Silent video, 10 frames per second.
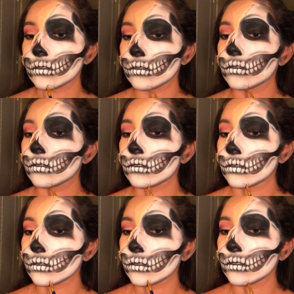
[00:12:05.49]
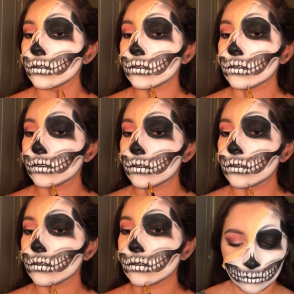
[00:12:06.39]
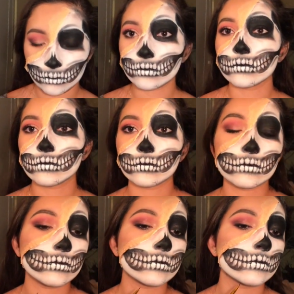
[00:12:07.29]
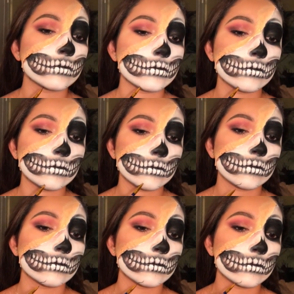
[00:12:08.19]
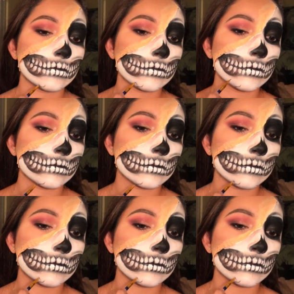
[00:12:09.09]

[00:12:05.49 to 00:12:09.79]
so I added some cracks on the bottom of where the chin is.